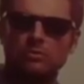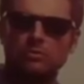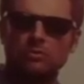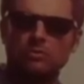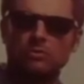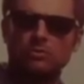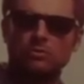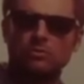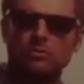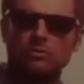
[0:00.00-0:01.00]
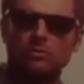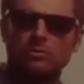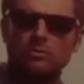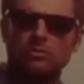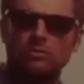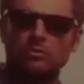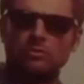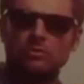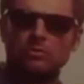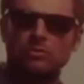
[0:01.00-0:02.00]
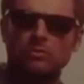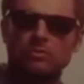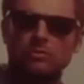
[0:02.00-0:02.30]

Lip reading: (not speaking)